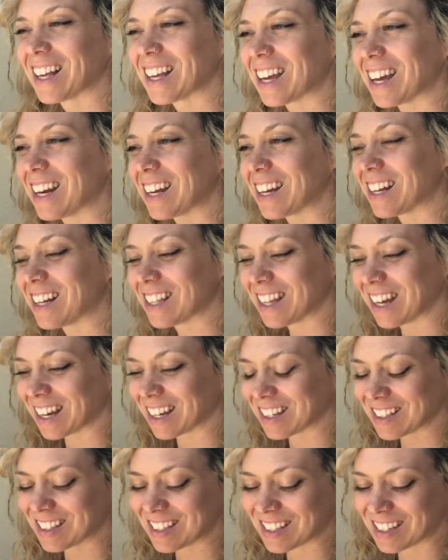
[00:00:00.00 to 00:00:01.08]
Getting all that
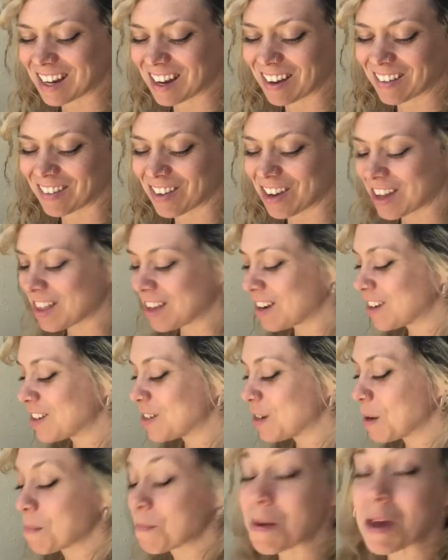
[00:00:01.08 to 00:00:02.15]
good stuff. And then you're
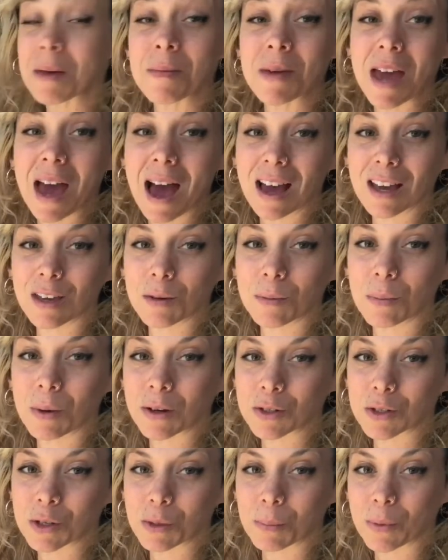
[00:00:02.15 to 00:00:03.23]
doing baby
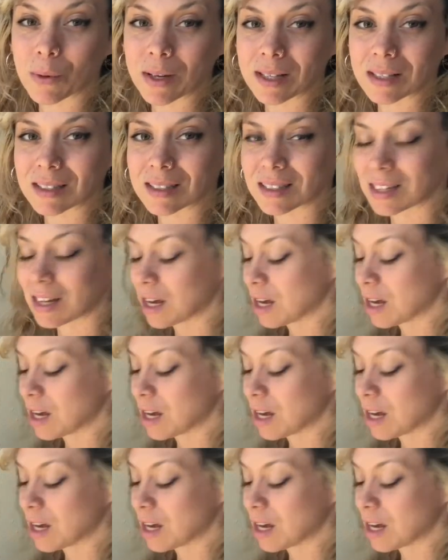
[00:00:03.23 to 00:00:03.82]
acupuncture points.